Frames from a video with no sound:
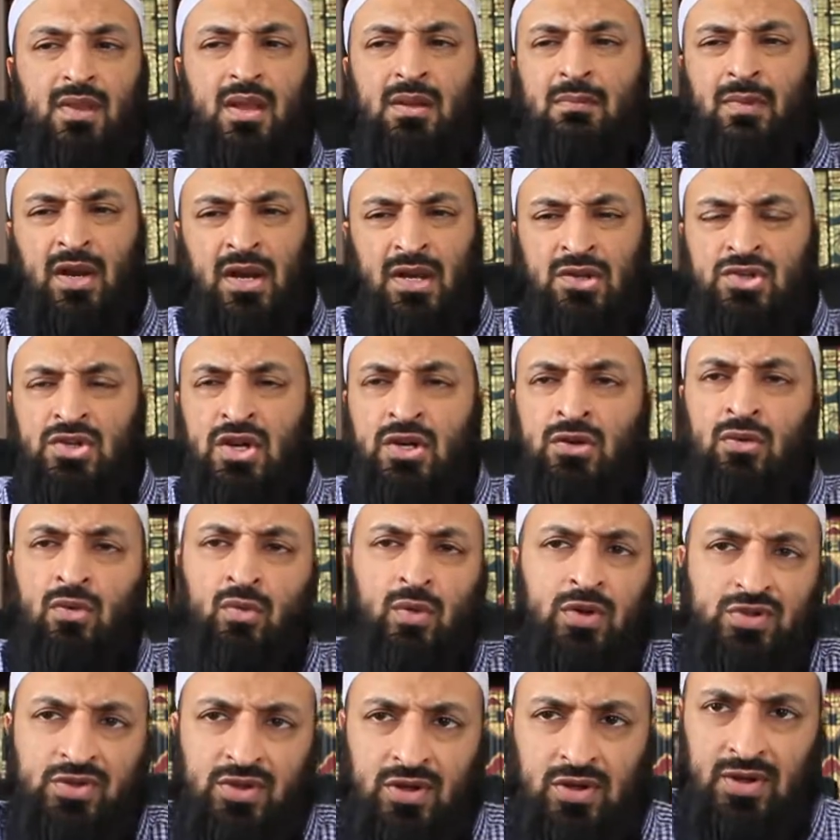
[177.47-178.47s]
But in general,
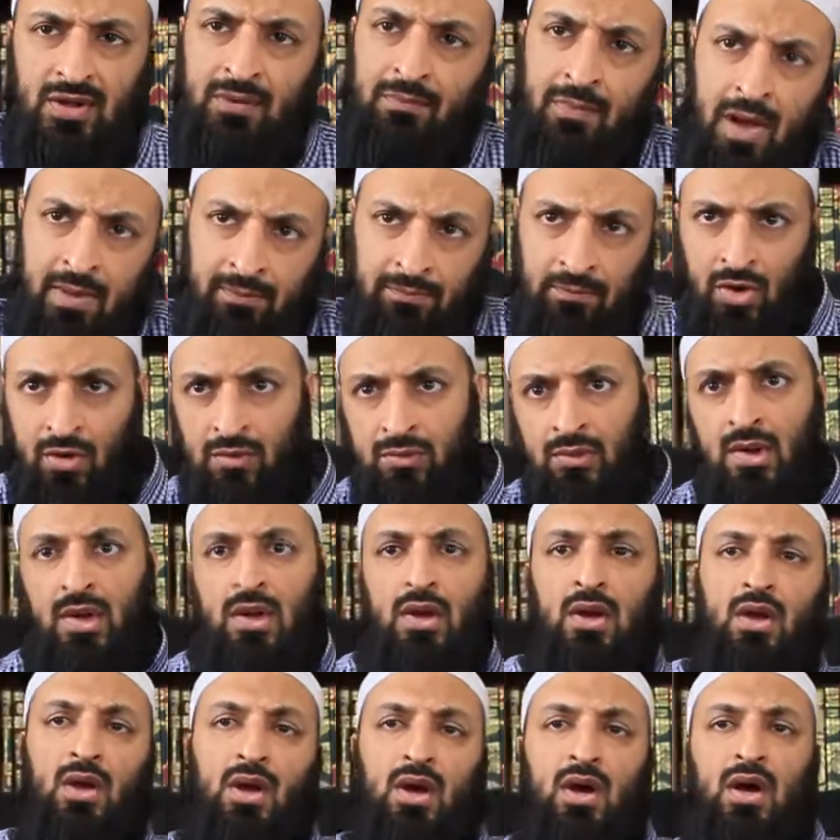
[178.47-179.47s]
what should an imam know?
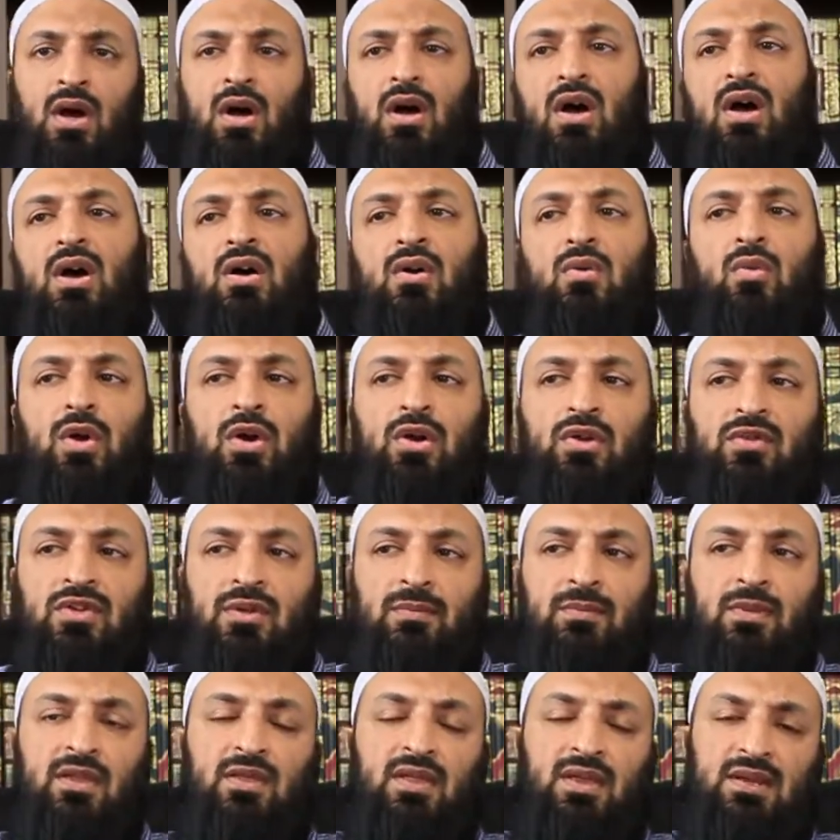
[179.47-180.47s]
What are
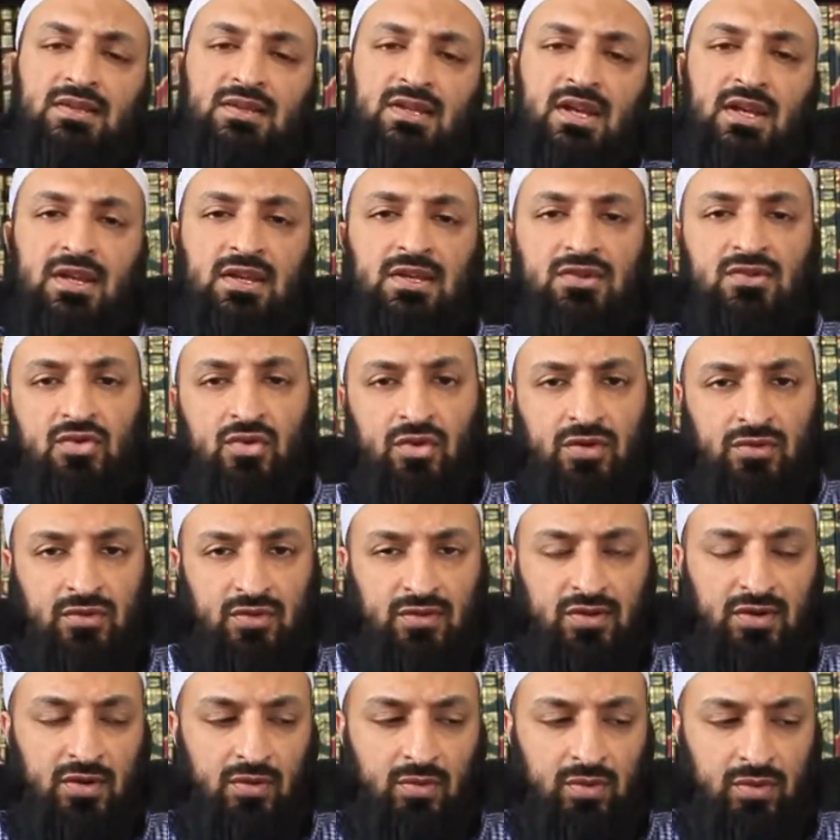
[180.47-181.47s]
some of the things that he's going to
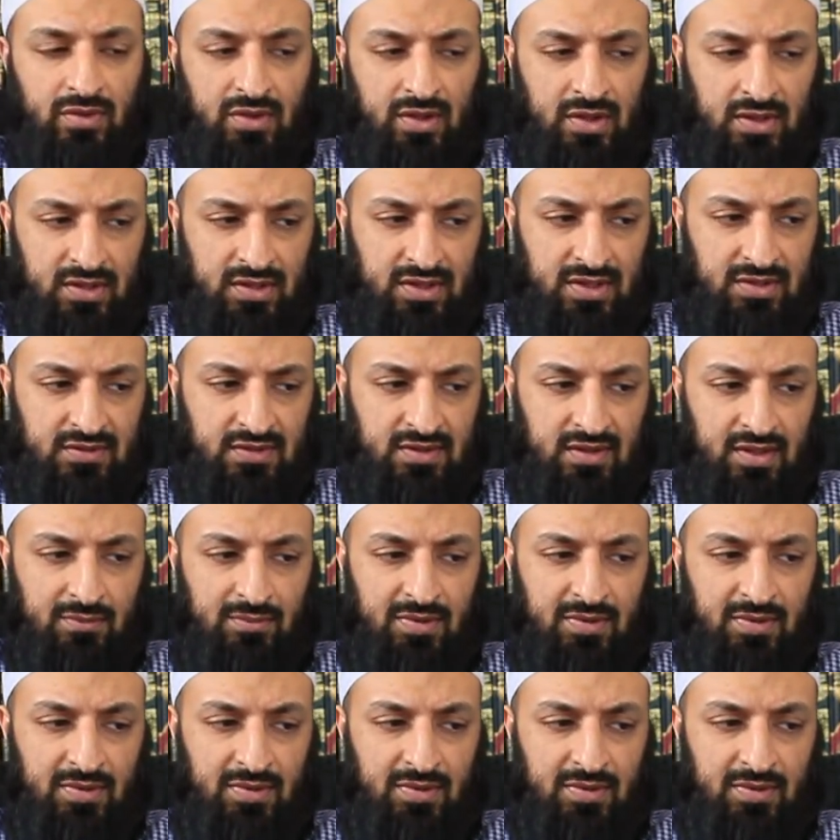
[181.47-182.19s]
deal with on a day-to-day